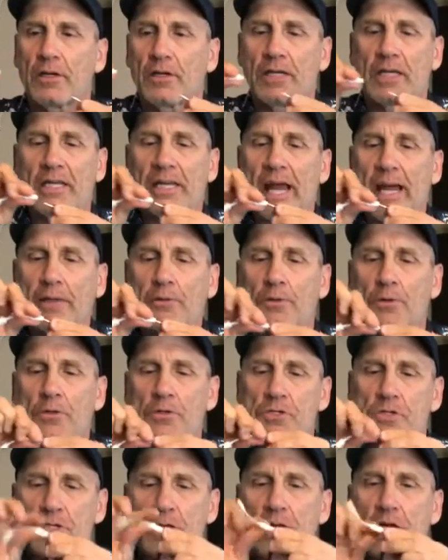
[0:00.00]

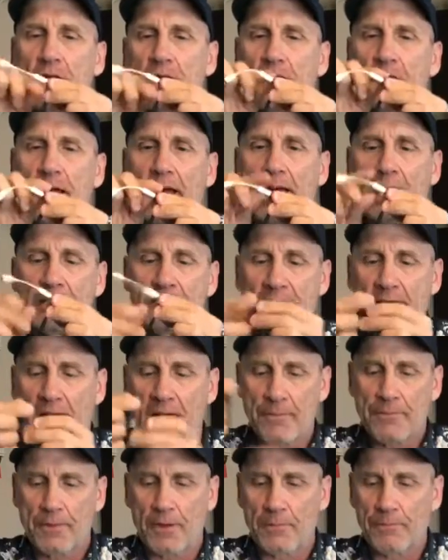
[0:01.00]
connectors and
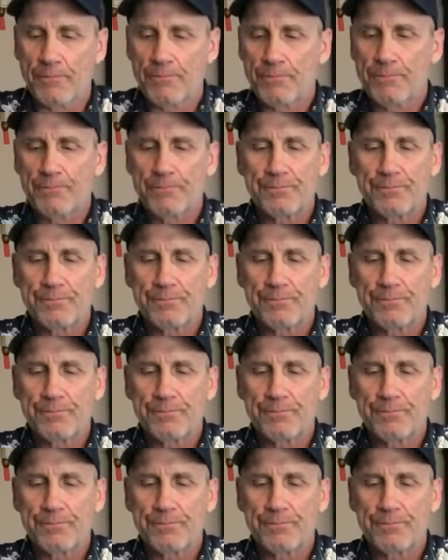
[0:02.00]
tape them,